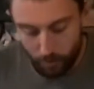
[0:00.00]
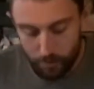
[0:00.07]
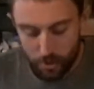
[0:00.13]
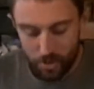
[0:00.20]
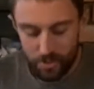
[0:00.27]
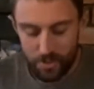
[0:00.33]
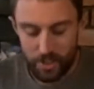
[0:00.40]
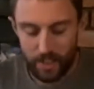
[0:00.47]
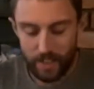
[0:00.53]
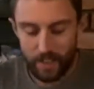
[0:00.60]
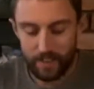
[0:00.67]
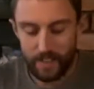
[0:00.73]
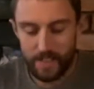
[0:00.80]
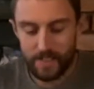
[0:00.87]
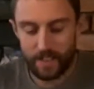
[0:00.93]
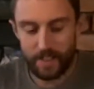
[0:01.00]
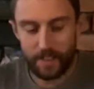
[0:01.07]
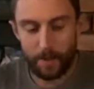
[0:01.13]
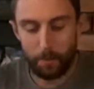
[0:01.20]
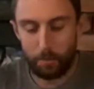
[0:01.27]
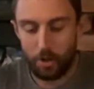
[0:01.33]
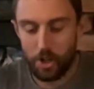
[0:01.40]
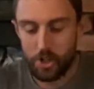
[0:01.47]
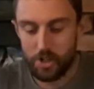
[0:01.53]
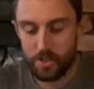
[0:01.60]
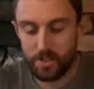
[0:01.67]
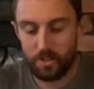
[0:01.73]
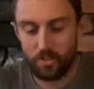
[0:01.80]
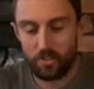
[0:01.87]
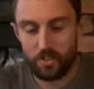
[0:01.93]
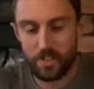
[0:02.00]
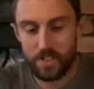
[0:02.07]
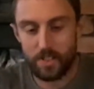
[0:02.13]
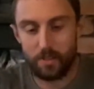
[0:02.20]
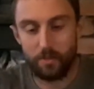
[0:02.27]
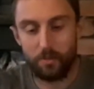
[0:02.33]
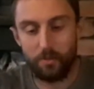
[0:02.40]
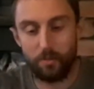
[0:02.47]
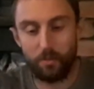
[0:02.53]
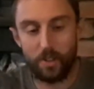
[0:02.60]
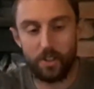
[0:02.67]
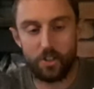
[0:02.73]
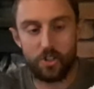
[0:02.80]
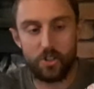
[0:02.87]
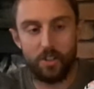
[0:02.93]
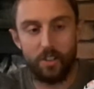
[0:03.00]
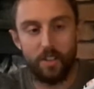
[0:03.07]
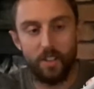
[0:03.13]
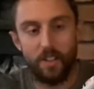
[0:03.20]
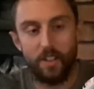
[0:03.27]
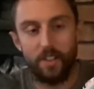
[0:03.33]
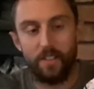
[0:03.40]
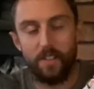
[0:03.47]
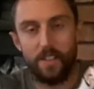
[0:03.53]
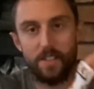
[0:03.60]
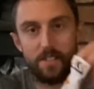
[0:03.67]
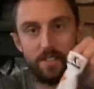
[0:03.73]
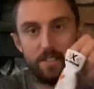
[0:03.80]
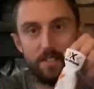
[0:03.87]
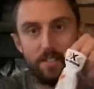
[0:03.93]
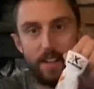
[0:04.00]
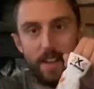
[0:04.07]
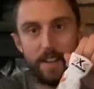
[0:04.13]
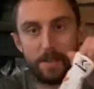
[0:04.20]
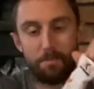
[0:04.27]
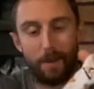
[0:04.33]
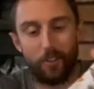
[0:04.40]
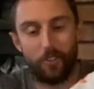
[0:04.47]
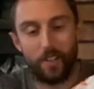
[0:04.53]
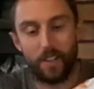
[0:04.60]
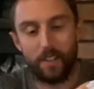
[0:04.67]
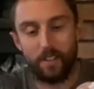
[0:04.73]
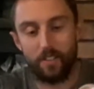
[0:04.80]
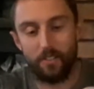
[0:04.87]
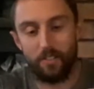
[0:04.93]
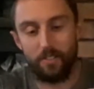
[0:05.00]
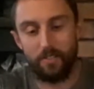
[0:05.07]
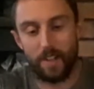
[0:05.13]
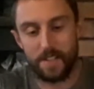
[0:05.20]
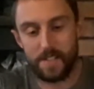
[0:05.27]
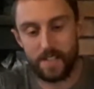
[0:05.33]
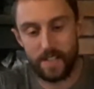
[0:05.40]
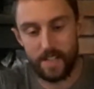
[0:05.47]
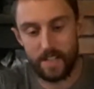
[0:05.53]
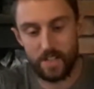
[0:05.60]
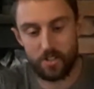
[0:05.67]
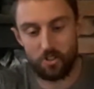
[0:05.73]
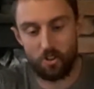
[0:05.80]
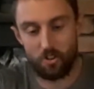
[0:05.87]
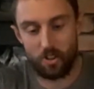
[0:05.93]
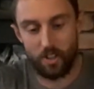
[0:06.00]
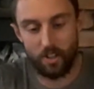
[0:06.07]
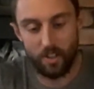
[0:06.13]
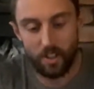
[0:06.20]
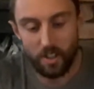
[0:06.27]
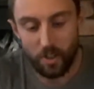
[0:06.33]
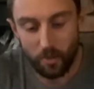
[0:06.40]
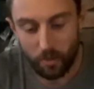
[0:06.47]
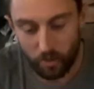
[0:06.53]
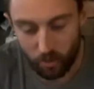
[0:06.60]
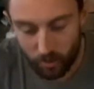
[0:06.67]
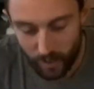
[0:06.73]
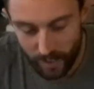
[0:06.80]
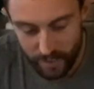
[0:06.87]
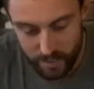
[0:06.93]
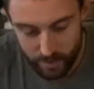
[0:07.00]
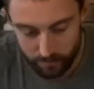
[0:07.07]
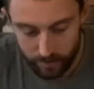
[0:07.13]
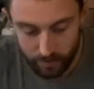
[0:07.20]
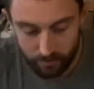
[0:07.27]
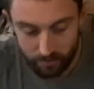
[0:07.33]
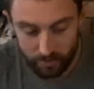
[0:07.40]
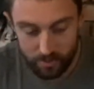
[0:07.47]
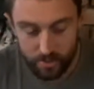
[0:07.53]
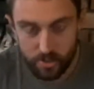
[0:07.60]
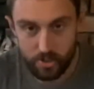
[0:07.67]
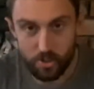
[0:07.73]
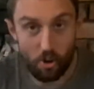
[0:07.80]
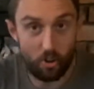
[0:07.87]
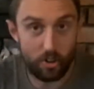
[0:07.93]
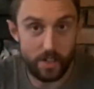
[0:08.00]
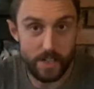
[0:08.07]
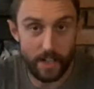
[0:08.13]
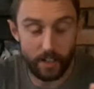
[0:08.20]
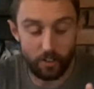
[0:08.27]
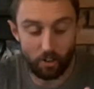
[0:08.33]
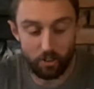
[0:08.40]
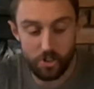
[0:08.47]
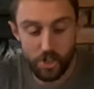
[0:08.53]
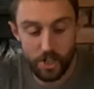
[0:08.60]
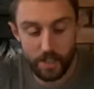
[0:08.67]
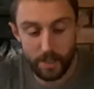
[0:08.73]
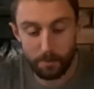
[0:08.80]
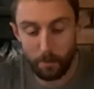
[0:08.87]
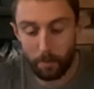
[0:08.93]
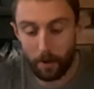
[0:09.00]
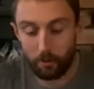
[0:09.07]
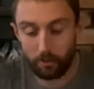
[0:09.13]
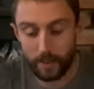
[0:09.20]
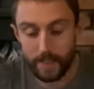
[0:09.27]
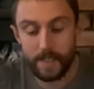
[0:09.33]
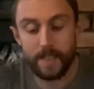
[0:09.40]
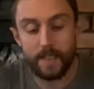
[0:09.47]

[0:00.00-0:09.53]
options, you can get these like compression socks, which these are X-Bionic. They're a fancy sock with all kinds of different sock technology in them apparently.